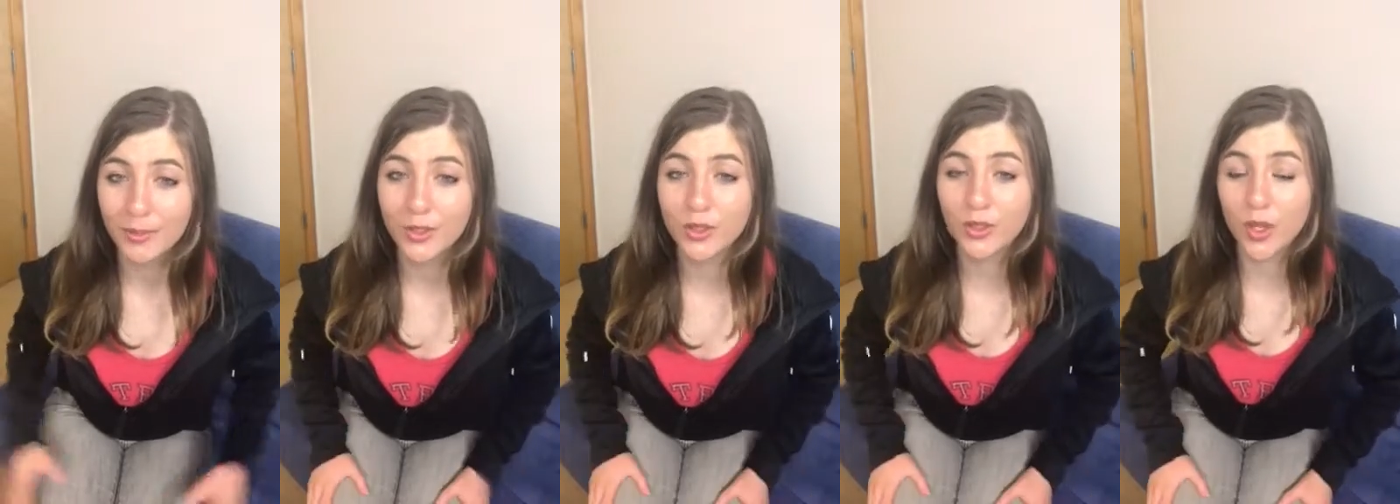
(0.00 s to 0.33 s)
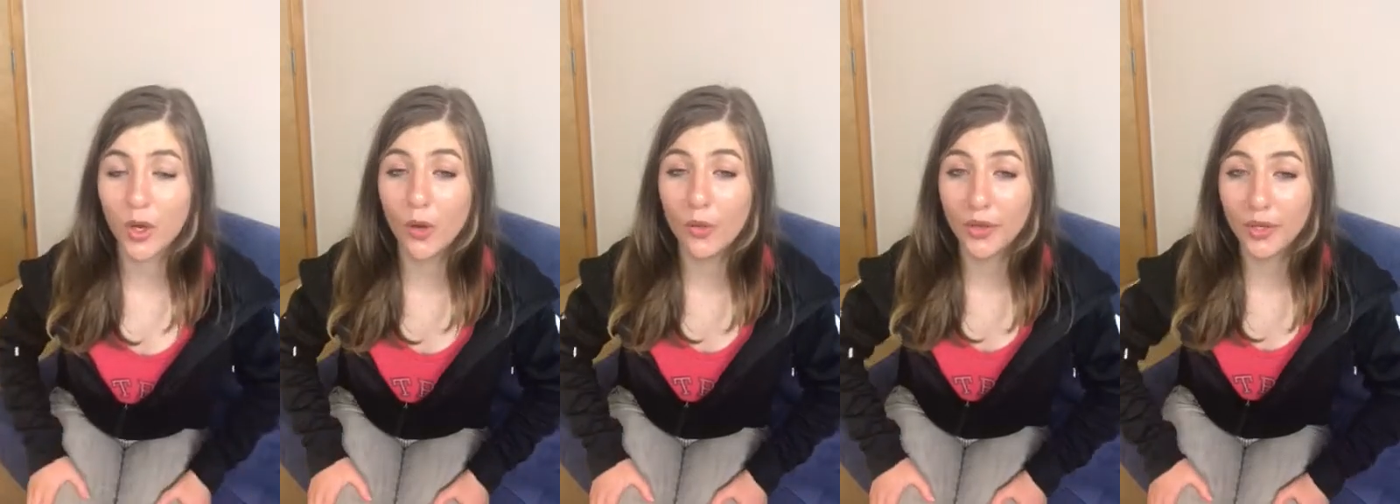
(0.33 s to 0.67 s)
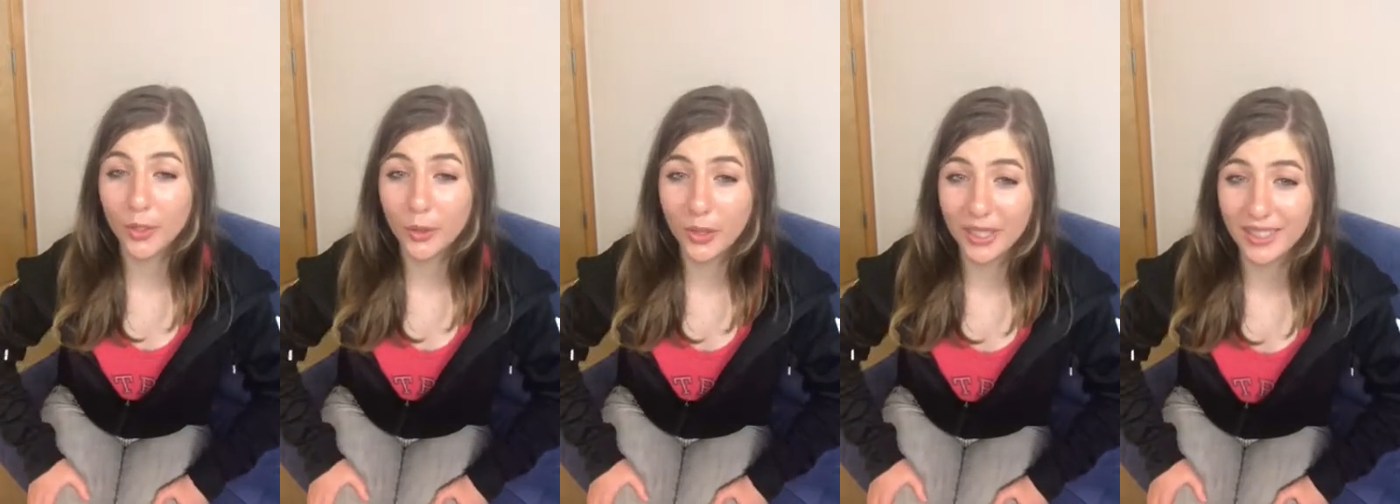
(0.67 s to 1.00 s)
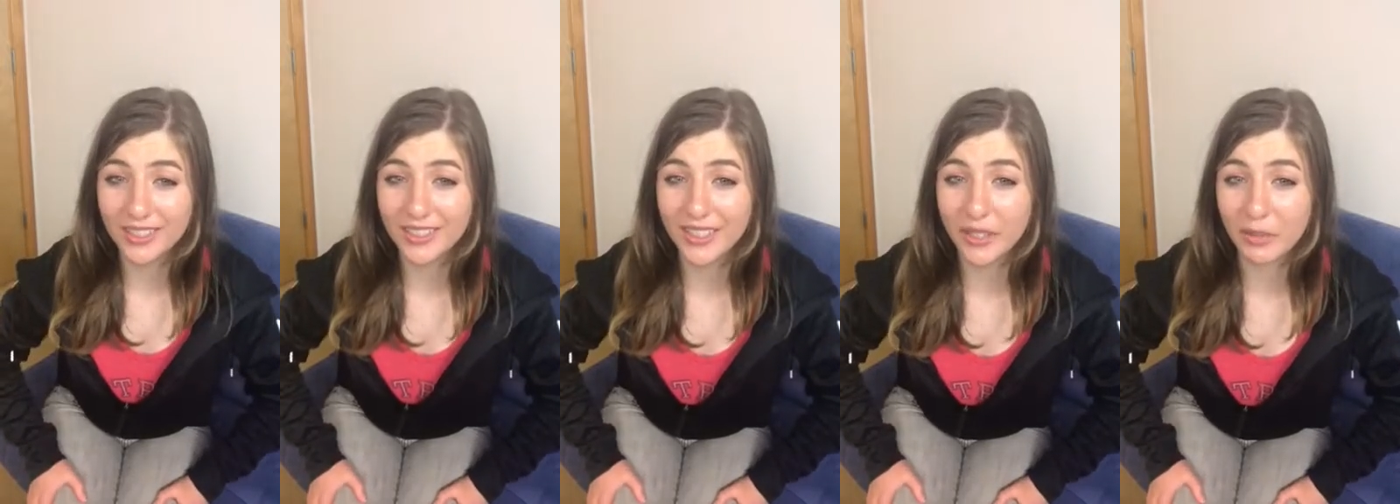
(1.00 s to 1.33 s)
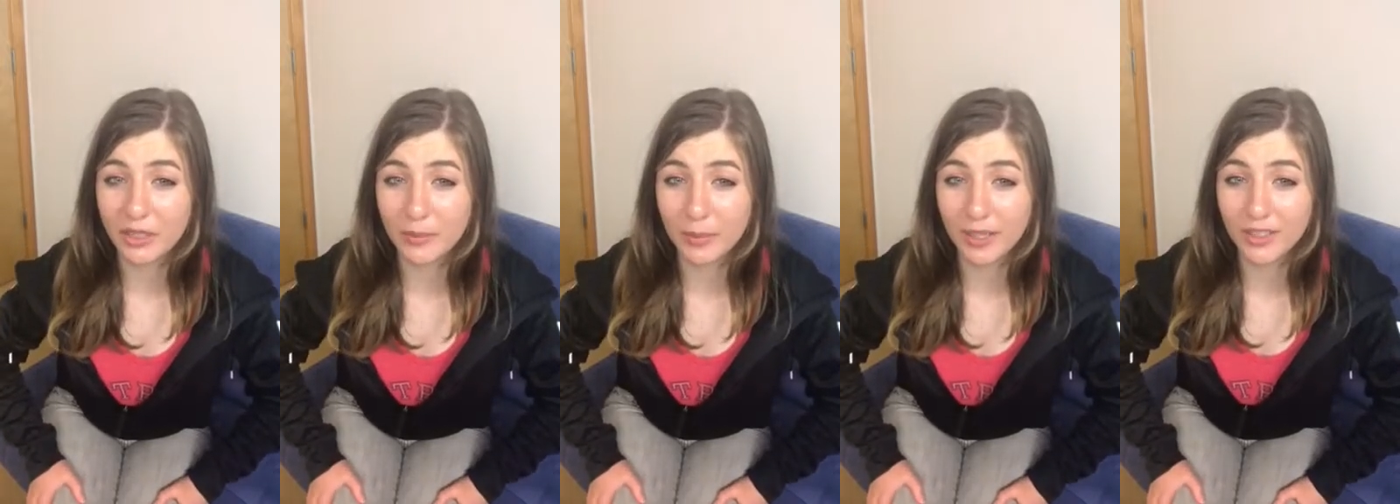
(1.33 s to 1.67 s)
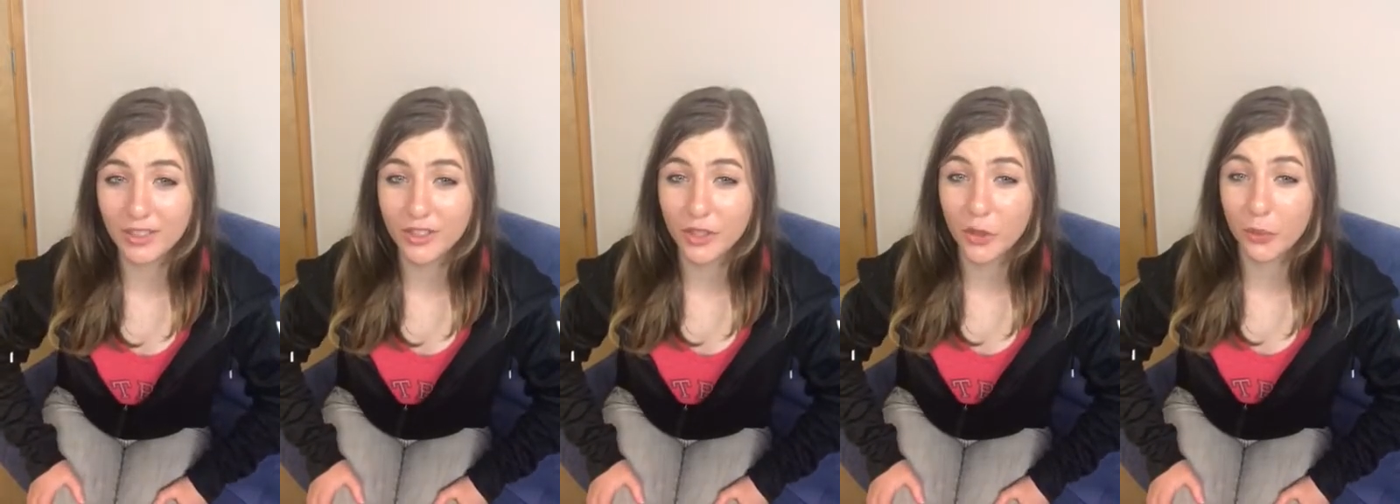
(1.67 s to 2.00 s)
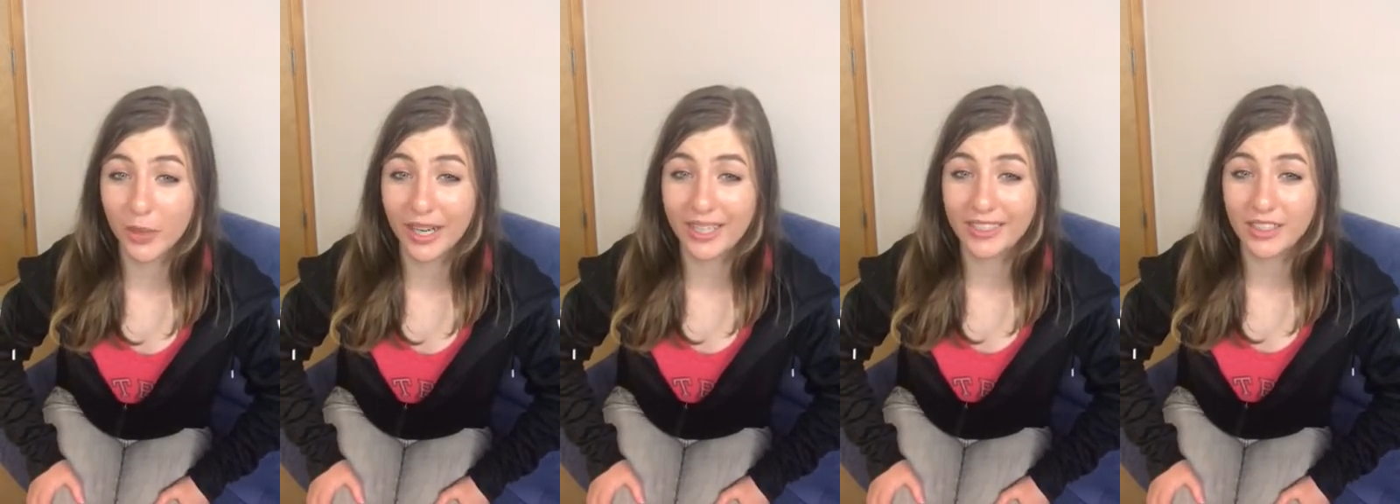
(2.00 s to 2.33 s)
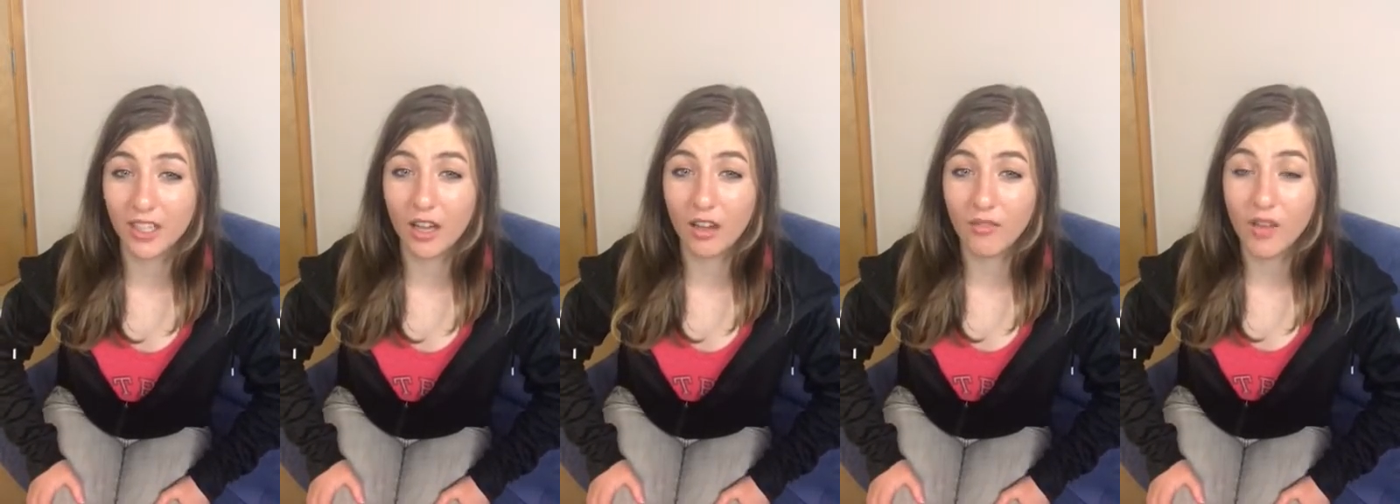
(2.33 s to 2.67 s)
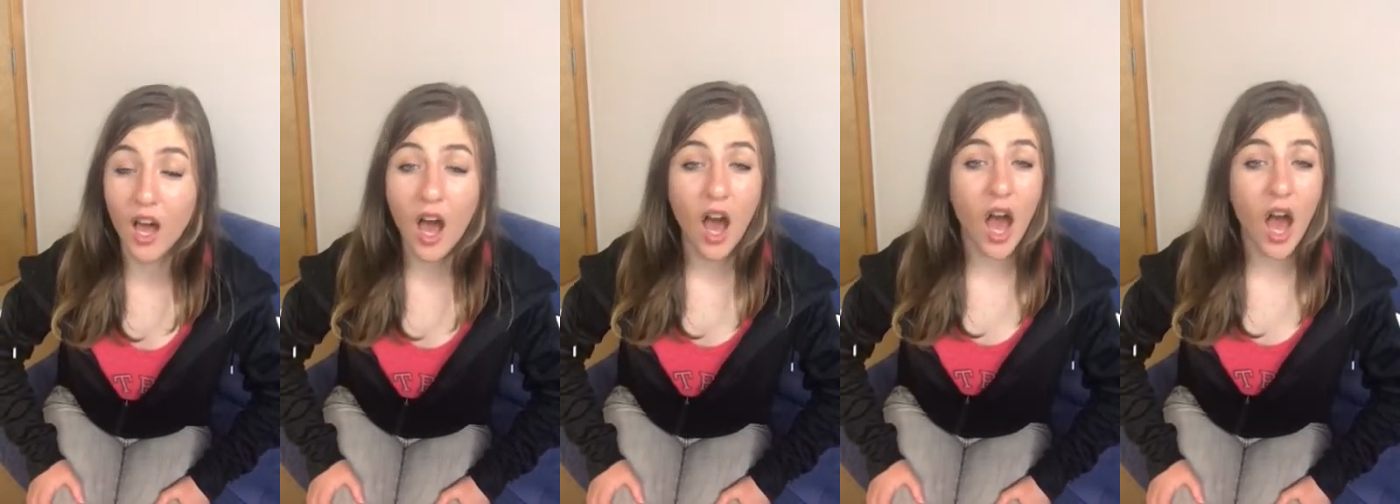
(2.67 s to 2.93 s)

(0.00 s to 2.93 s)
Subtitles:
So they're doing this in response to the rise of